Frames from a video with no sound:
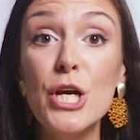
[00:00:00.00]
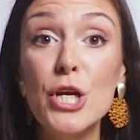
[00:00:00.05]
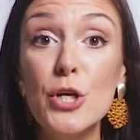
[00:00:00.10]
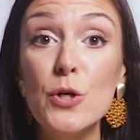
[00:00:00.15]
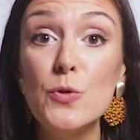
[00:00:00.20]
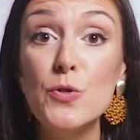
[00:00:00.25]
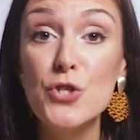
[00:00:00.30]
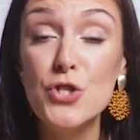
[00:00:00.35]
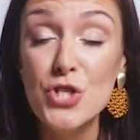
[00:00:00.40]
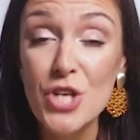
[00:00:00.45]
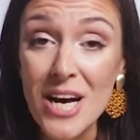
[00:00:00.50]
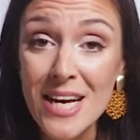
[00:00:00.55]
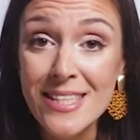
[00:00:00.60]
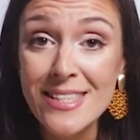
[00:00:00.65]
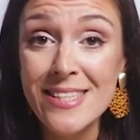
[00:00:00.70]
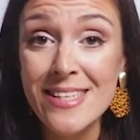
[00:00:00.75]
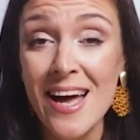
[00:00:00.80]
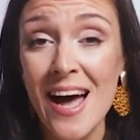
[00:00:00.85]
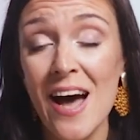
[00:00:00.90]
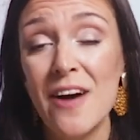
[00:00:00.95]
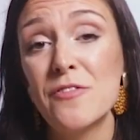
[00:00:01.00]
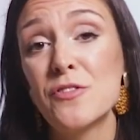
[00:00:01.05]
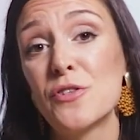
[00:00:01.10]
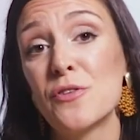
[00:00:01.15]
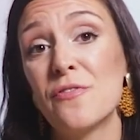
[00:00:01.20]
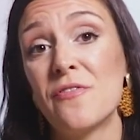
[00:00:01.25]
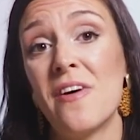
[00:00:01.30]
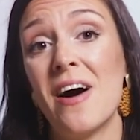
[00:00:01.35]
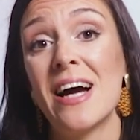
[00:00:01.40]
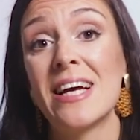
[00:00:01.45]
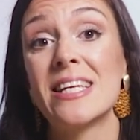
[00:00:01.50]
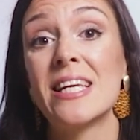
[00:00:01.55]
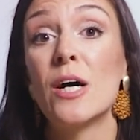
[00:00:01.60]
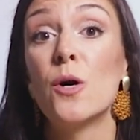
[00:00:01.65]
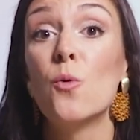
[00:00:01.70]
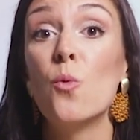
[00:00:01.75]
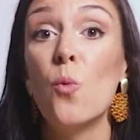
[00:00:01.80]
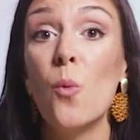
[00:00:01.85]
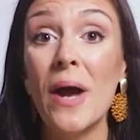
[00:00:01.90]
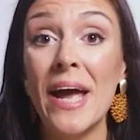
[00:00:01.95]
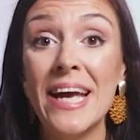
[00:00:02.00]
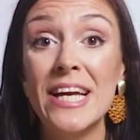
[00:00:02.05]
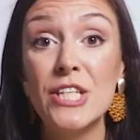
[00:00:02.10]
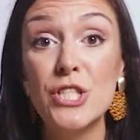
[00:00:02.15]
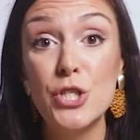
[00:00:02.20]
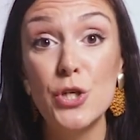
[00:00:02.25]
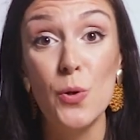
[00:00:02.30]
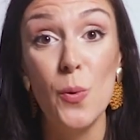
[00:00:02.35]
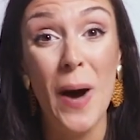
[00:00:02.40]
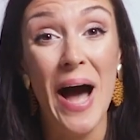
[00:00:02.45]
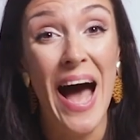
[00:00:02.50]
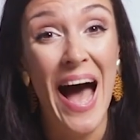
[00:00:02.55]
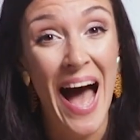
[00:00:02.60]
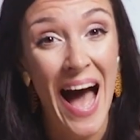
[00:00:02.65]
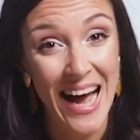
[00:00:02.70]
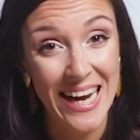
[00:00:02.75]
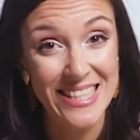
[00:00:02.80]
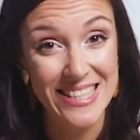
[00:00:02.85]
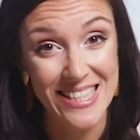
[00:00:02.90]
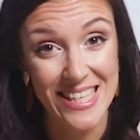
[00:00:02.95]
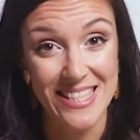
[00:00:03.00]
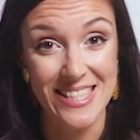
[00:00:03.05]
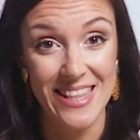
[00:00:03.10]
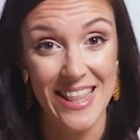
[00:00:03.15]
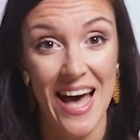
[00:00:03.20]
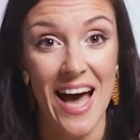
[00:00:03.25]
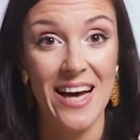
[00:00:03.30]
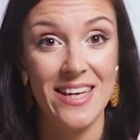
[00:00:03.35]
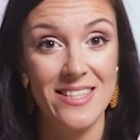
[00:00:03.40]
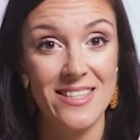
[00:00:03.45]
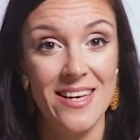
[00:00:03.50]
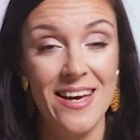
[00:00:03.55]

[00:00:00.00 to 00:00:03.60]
You just have to find a way to access that.